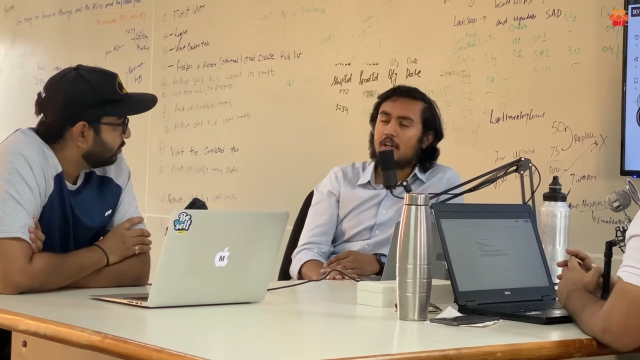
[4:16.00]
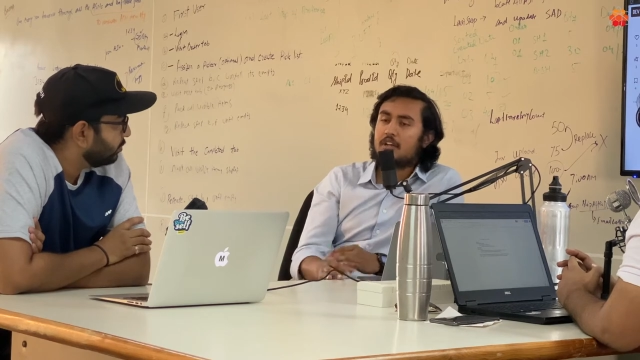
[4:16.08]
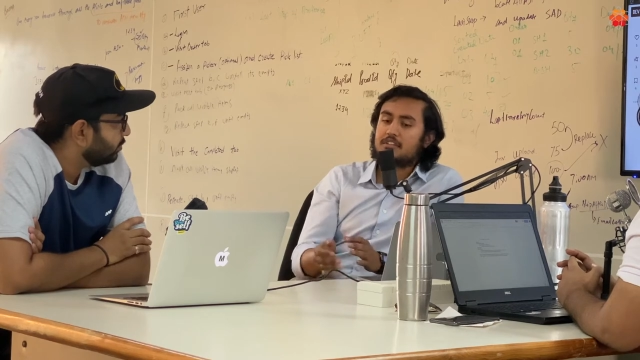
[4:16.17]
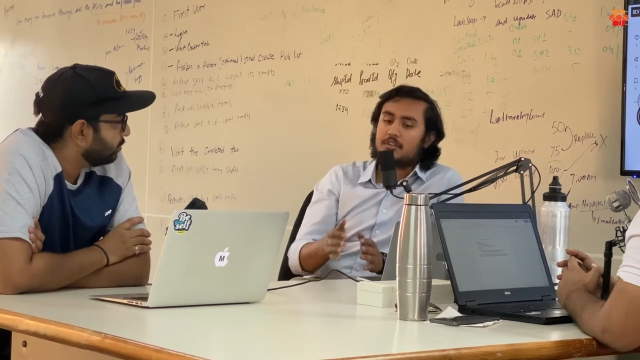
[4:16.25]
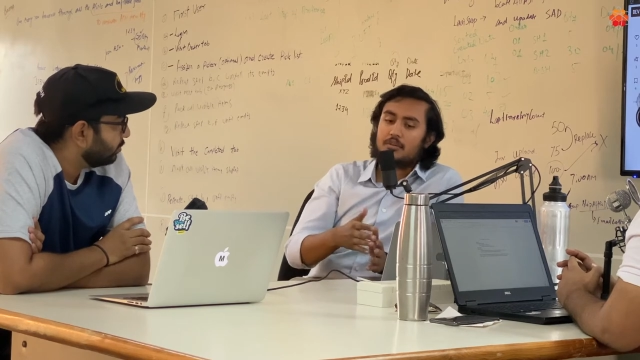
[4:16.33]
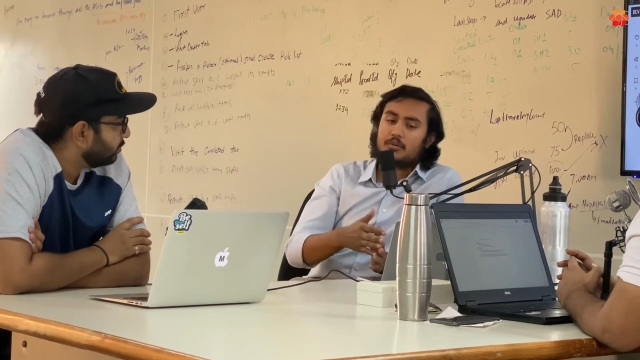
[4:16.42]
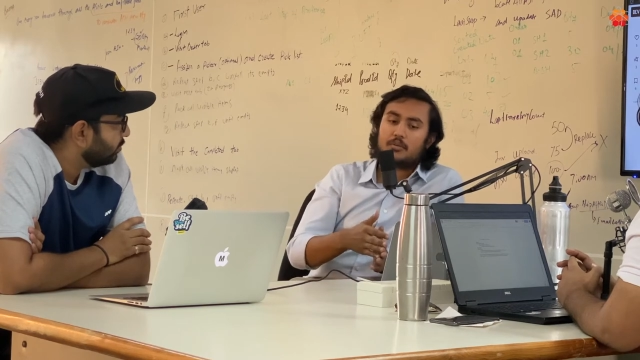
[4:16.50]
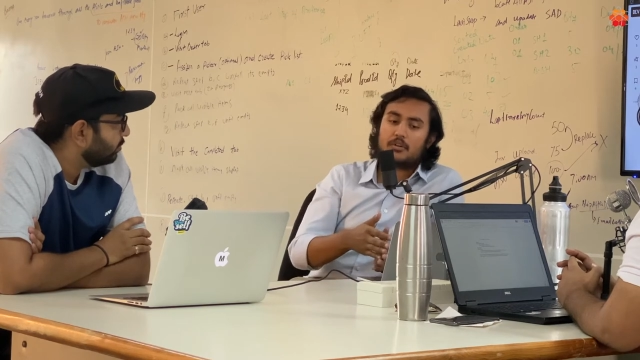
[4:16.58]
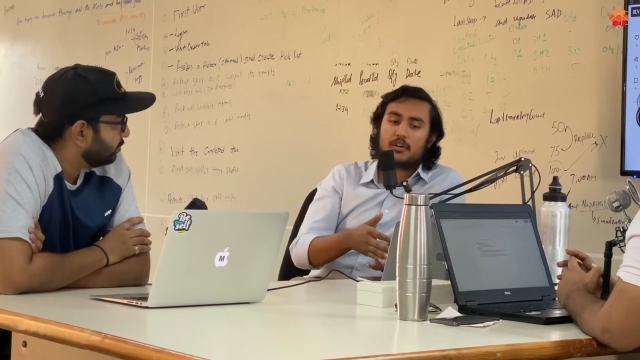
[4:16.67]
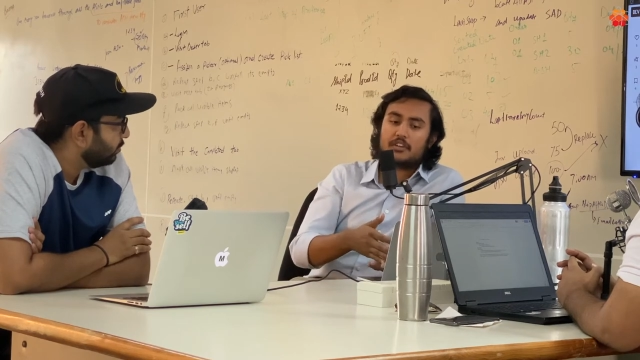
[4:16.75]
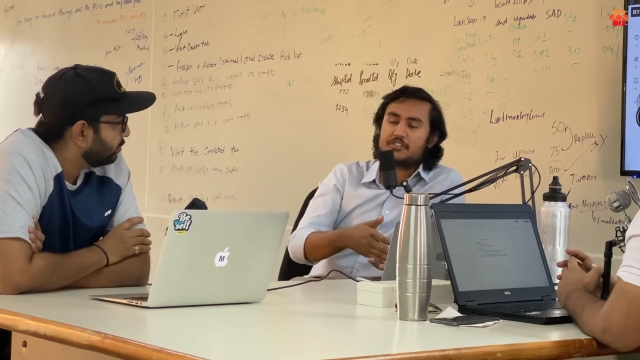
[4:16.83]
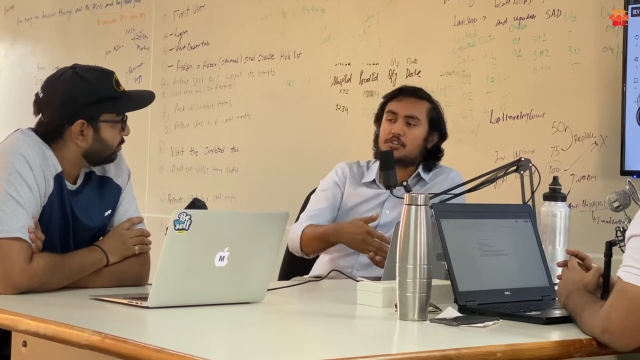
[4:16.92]
Speaker 1: Mm. So
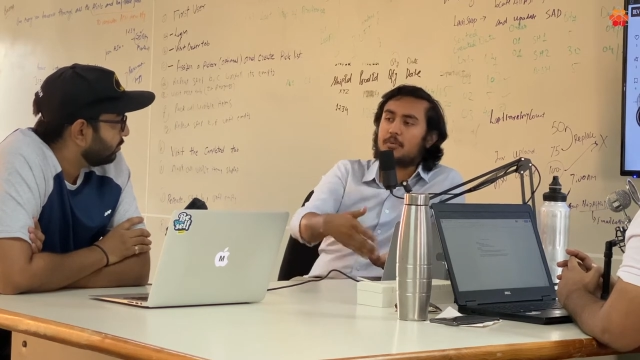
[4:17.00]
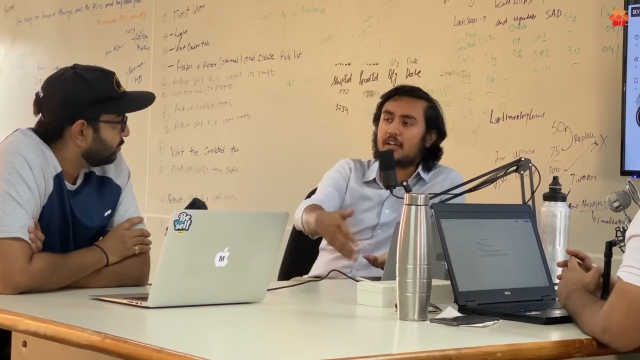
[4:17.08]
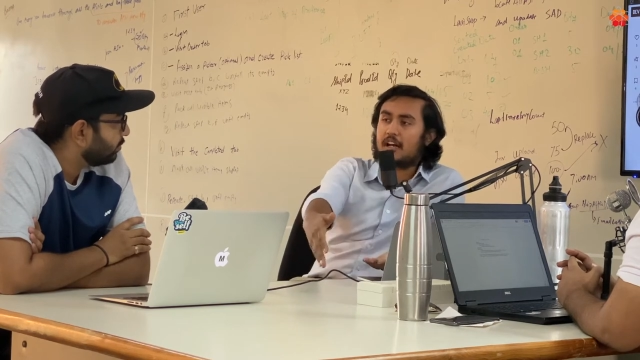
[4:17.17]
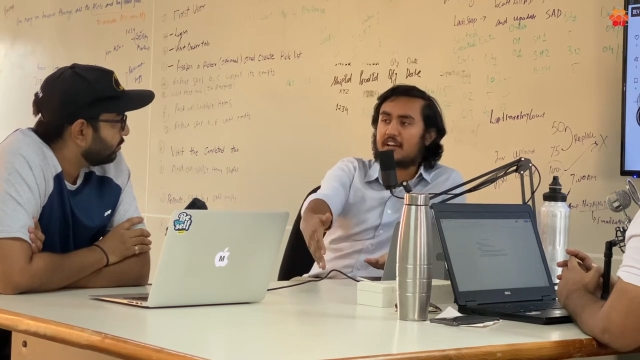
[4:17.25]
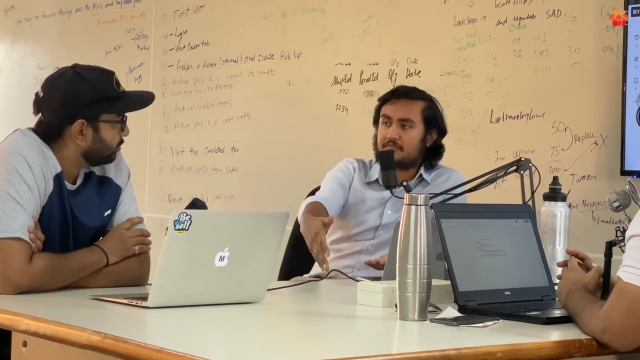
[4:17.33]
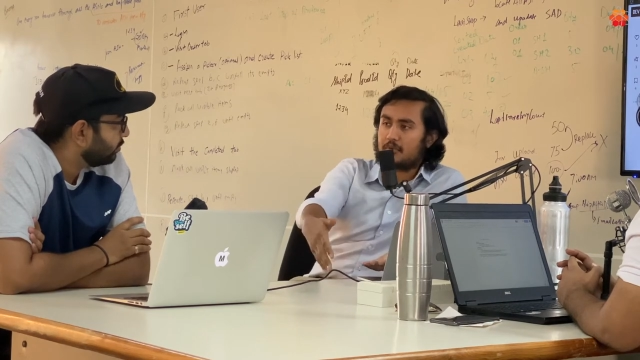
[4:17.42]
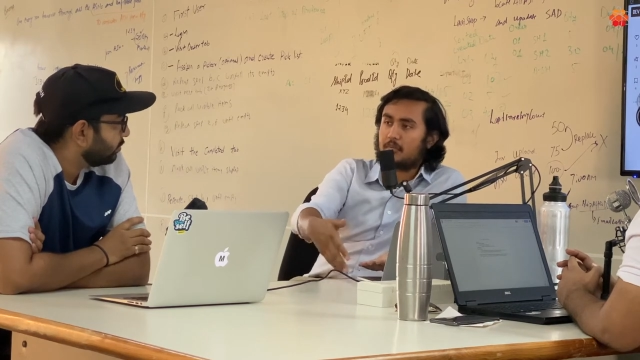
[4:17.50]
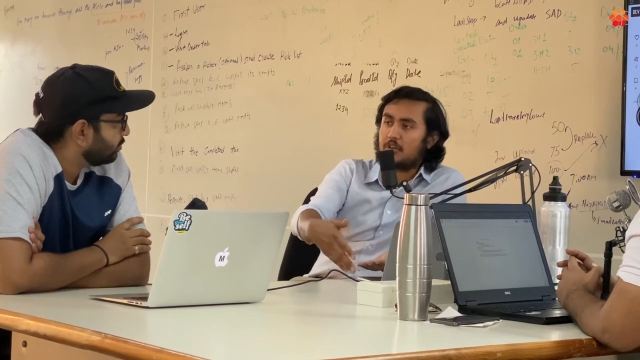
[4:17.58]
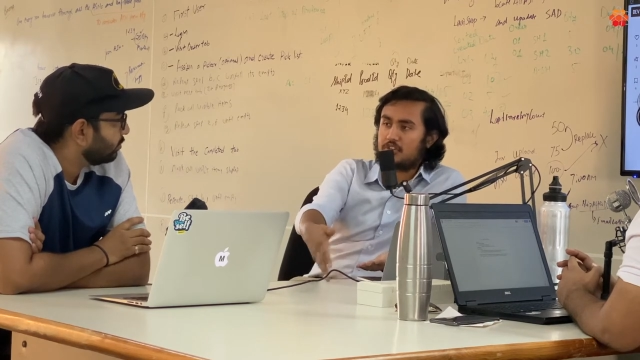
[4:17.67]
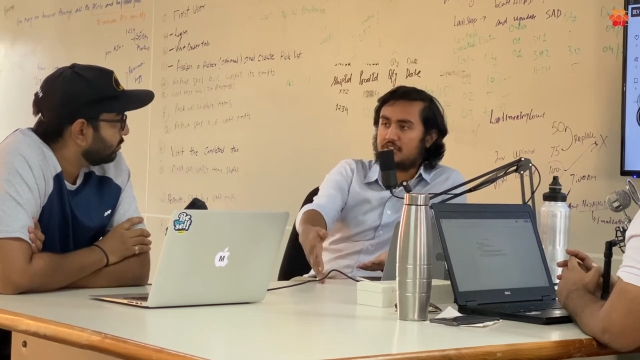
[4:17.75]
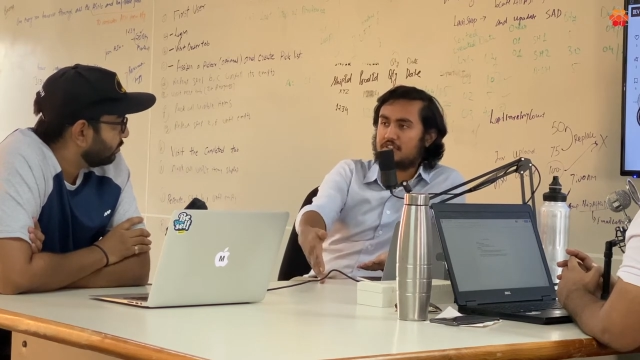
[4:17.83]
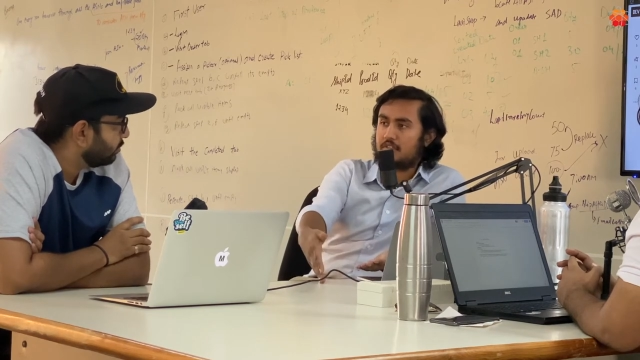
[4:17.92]
assuming I have
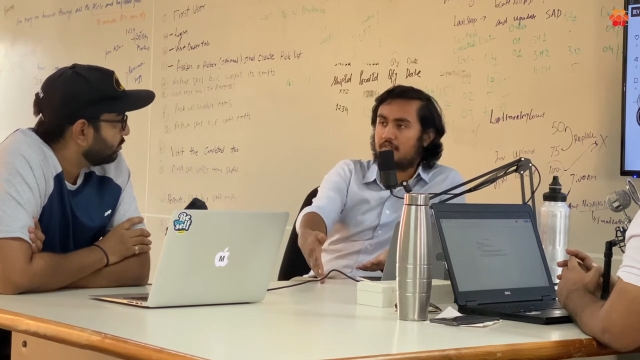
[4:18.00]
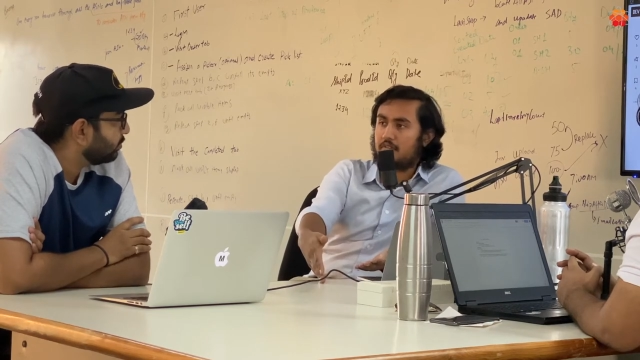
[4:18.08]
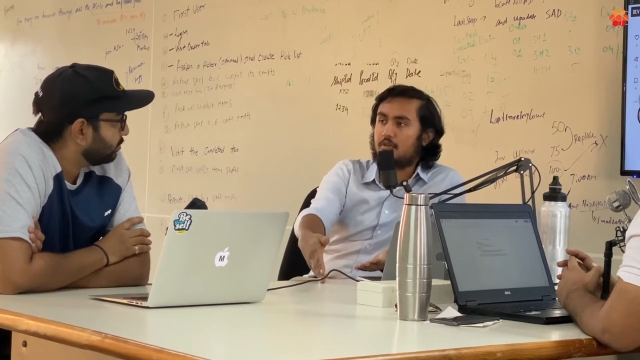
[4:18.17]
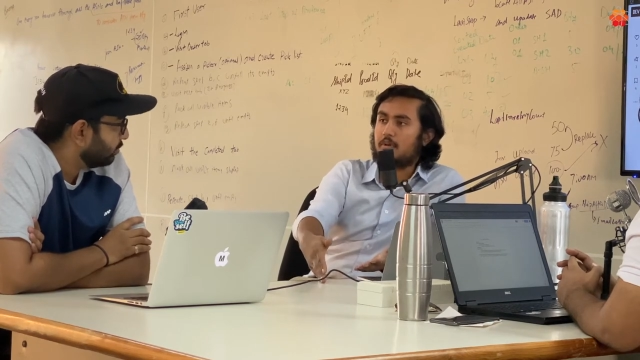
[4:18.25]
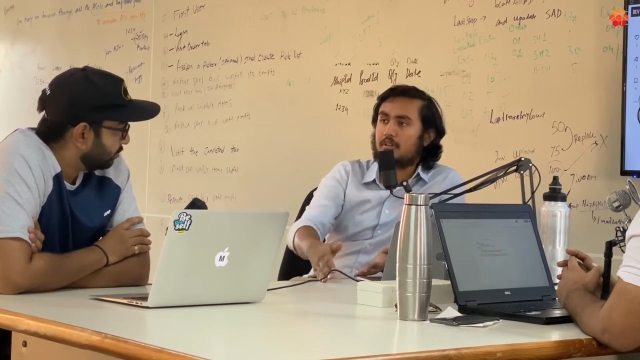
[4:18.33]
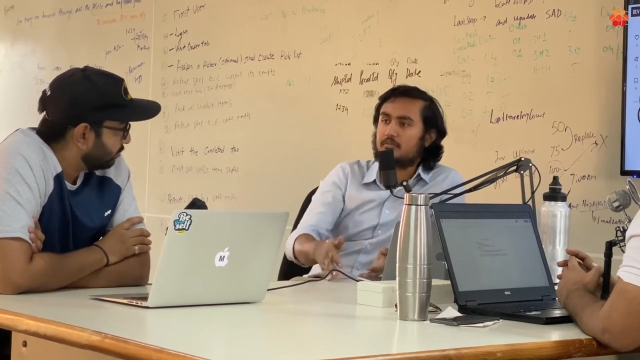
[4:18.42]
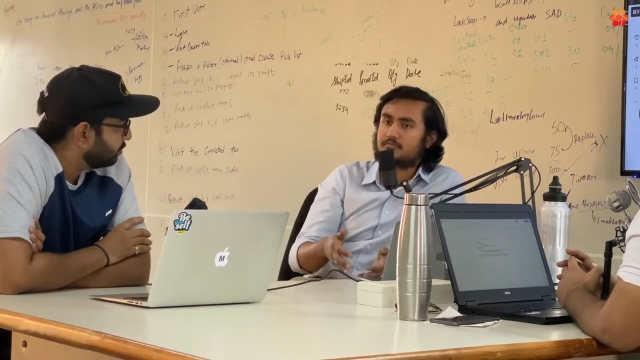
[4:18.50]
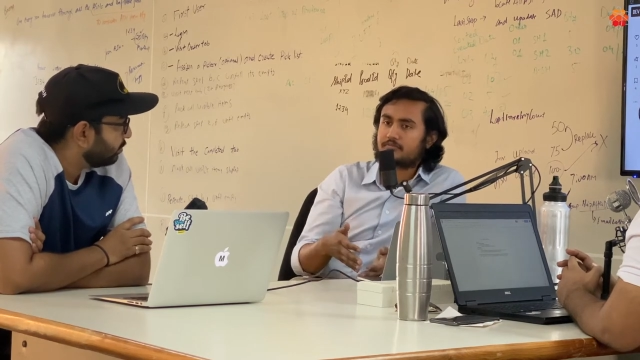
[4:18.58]
permissions to view it,